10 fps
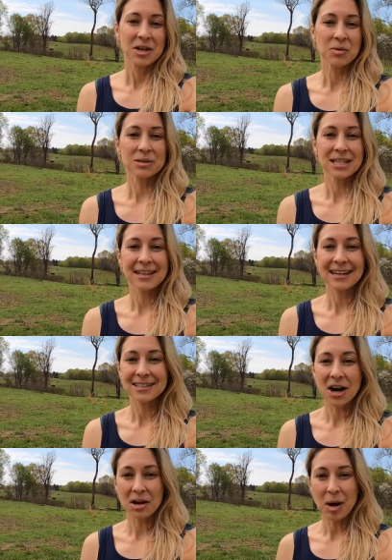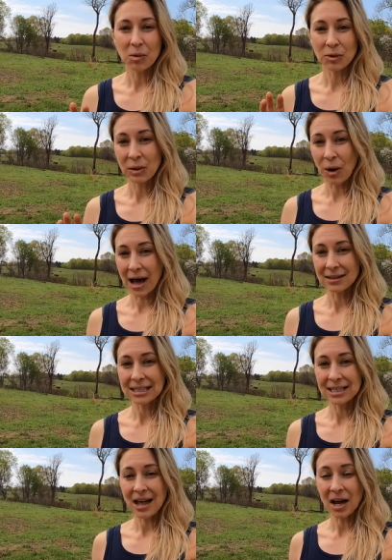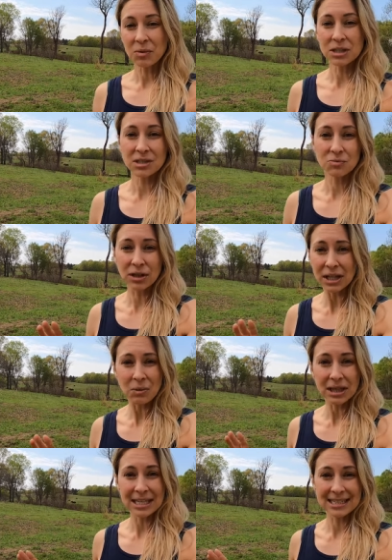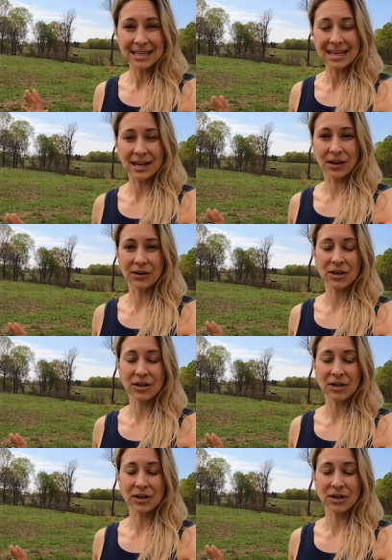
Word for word: you will see that I talk about rewilding a lot, which is really what they did here.